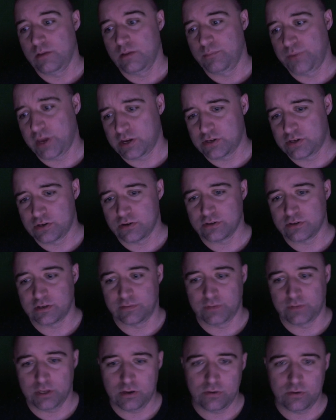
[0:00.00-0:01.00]
pictures
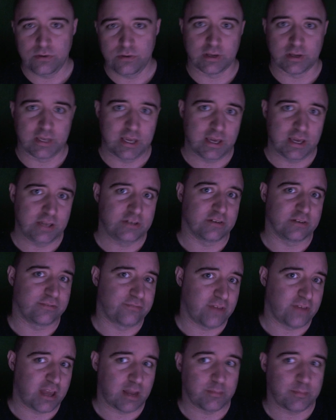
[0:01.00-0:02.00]
of you, your kids, your
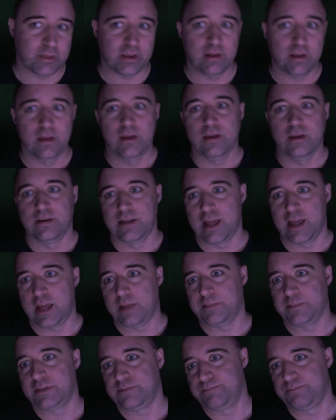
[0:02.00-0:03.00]
family,
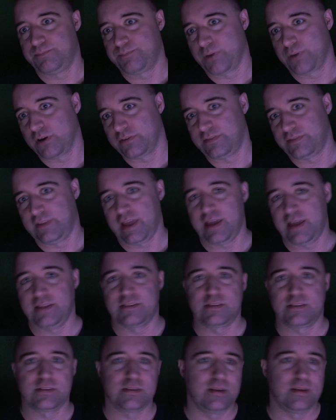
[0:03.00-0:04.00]
names, birth
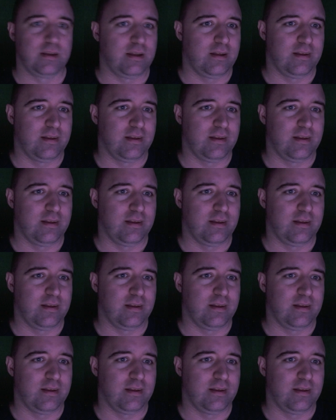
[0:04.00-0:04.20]
dates,